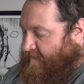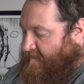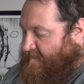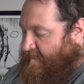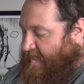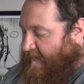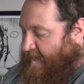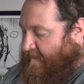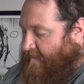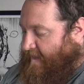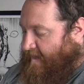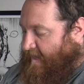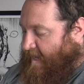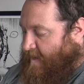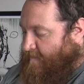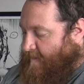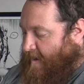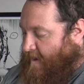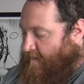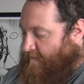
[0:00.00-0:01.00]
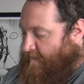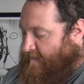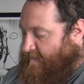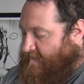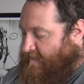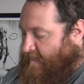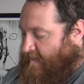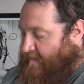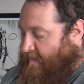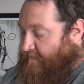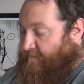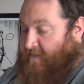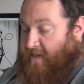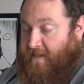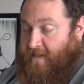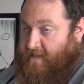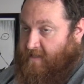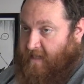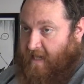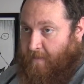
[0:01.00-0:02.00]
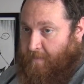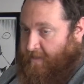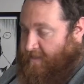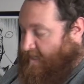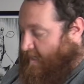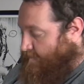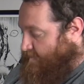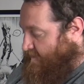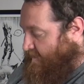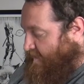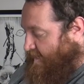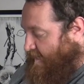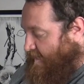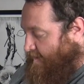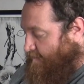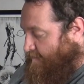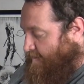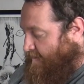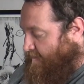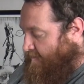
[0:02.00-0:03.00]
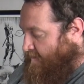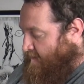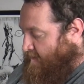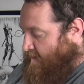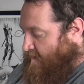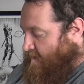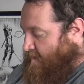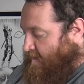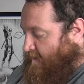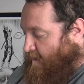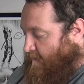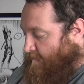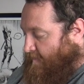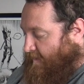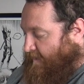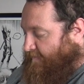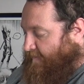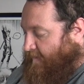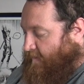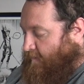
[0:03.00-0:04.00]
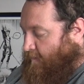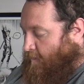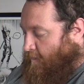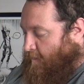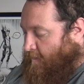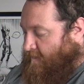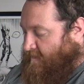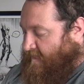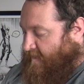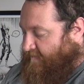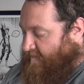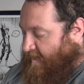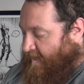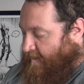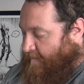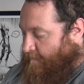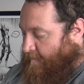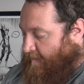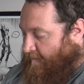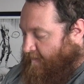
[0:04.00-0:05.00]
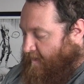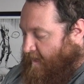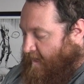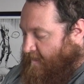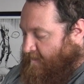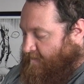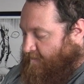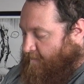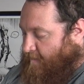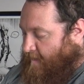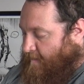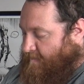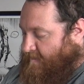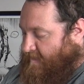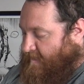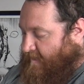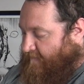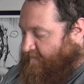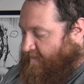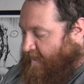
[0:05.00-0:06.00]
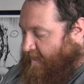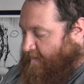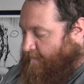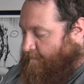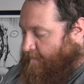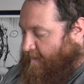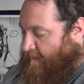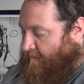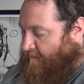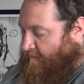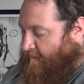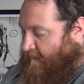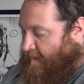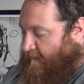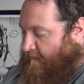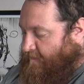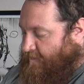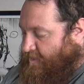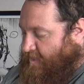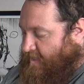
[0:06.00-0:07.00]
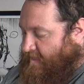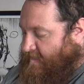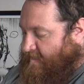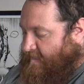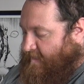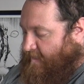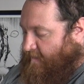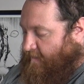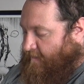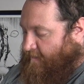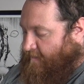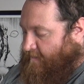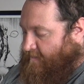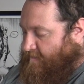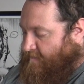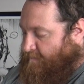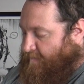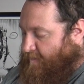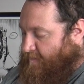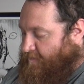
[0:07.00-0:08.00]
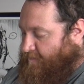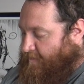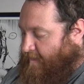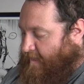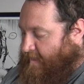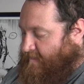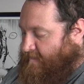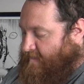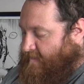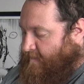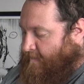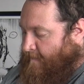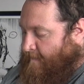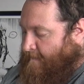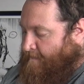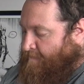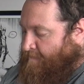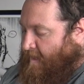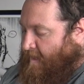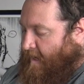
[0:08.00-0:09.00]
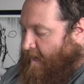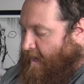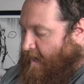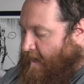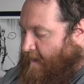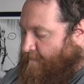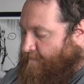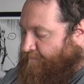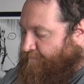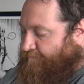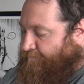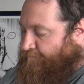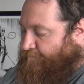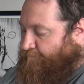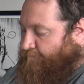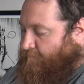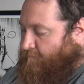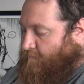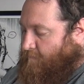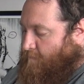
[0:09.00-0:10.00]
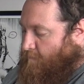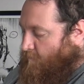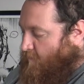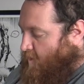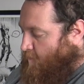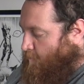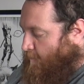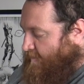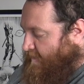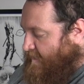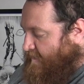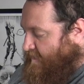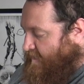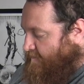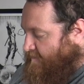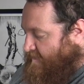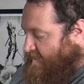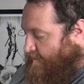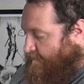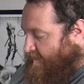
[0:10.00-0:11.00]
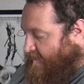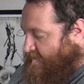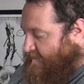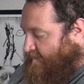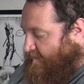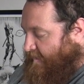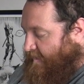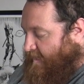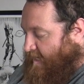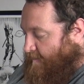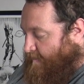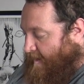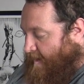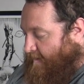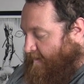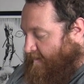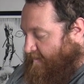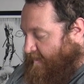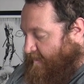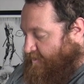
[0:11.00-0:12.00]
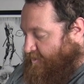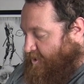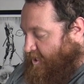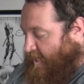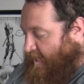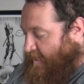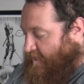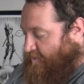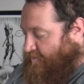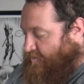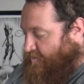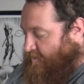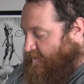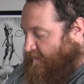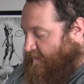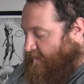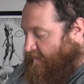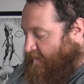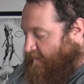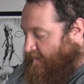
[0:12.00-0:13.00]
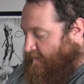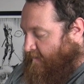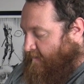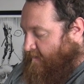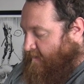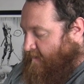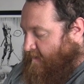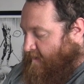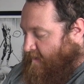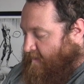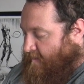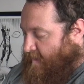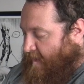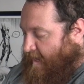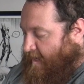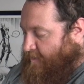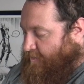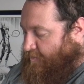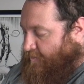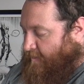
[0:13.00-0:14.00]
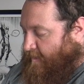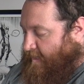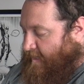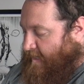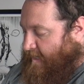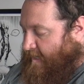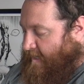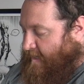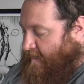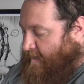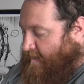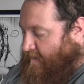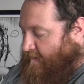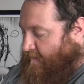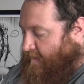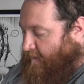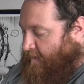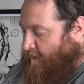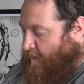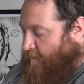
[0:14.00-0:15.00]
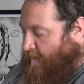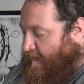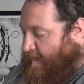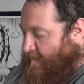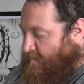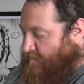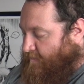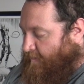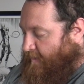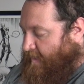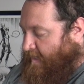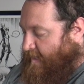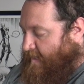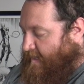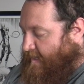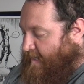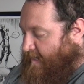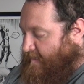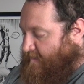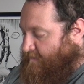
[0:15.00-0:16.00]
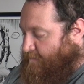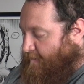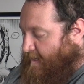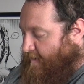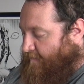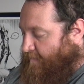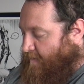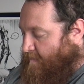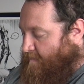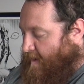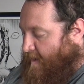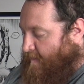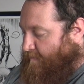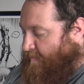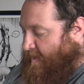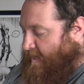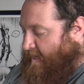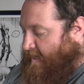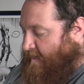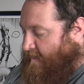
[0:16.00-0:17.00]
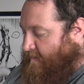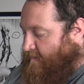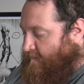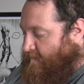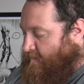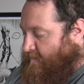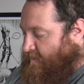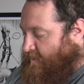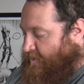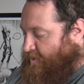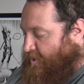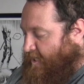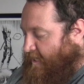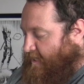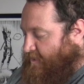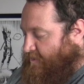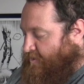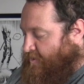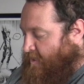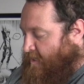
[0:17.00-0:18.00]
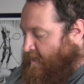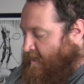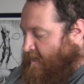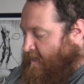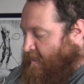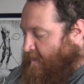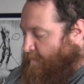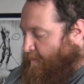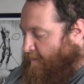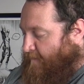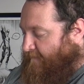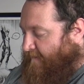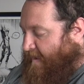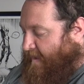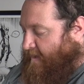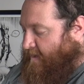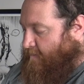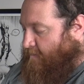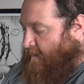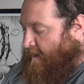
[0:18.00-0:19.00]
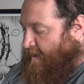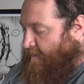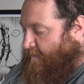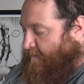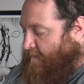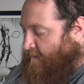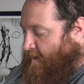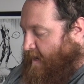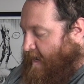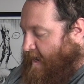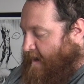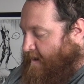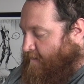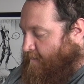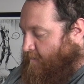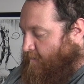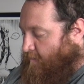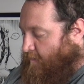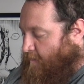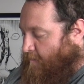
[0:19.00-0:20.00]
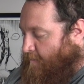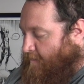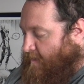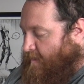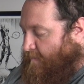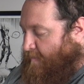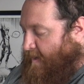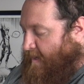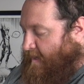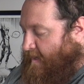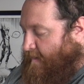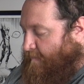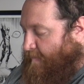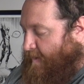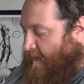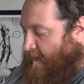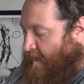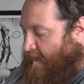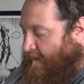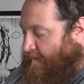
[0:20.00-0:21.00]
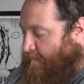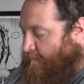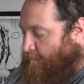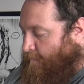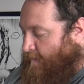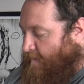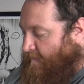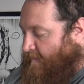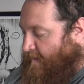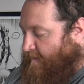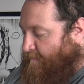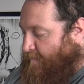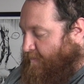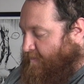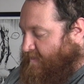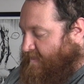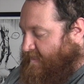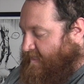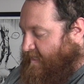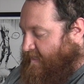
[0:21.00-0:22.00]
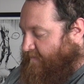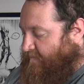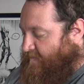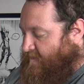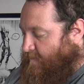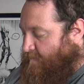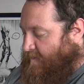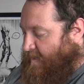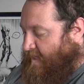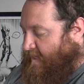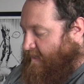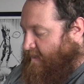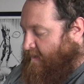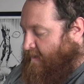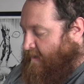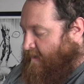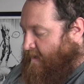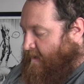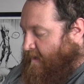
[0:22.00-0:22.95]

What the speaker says: Say they came out and they said they've done this a couple times. So they had it with, Malefic Lords. They've done it with conscripts. They've done it with gene stealers, pure strains. What they do is they basically come out and they change the entry in the codex or the index, whatever it might be, to change the point value either higher or lower depending upon what they perceive to be